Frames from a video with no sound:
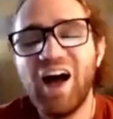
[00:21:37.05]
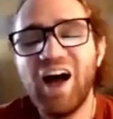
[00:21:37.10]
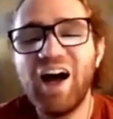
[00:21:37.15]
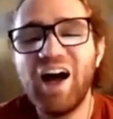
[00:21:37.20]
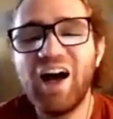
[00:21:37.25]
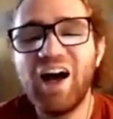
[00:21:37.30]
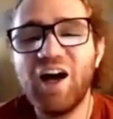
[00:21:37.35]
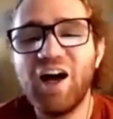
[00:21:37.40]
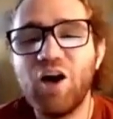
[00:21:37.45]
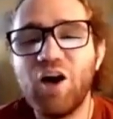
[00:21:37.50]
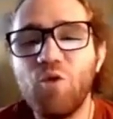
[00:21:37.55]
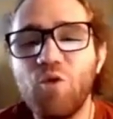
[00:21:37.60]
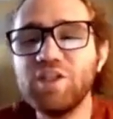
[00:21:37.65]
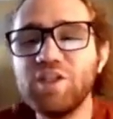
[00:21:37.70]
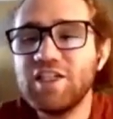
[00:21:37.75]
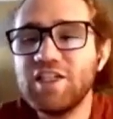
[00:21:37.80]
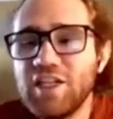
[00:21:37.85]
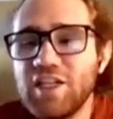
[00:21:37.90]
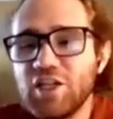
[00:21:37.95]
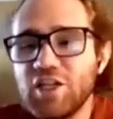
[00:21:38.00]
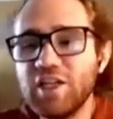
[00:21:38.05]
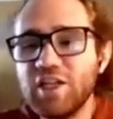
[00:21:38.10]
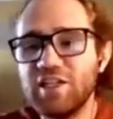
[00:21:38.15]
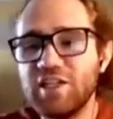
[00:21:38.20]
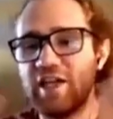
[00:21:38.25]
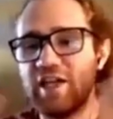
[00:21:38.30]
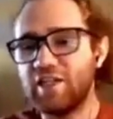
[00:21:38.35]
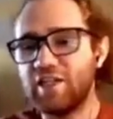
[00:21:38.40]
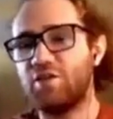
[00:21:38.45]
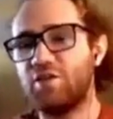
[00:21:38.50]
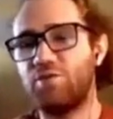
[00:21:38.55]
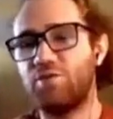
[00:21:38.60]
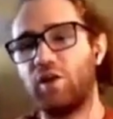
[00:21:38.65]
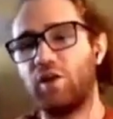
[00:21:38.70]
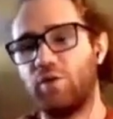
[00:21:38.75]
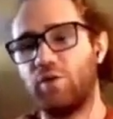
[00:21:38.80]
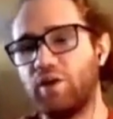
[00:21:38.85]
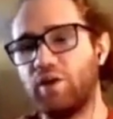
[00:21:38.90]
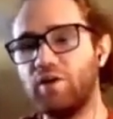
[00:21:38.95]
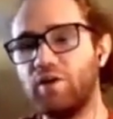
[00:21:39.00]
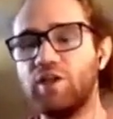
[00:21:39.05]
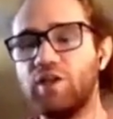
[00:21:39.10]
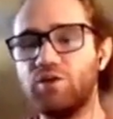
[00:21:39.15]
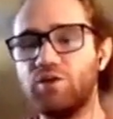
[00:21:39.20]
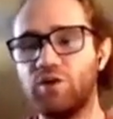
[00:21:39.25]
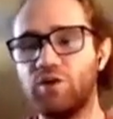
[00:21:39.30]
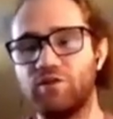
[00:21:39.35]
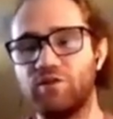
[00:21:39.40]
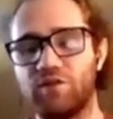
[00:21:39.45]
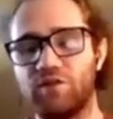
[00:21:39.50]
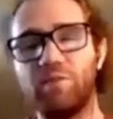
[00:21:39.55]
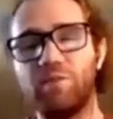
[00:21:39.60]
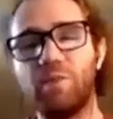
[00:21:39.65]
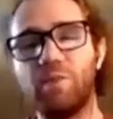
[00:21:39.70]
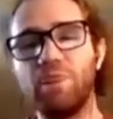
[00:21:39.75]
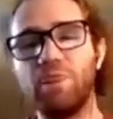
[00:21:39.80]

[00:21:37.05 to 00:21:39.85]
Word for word: uh, which essentially says the following intuitively.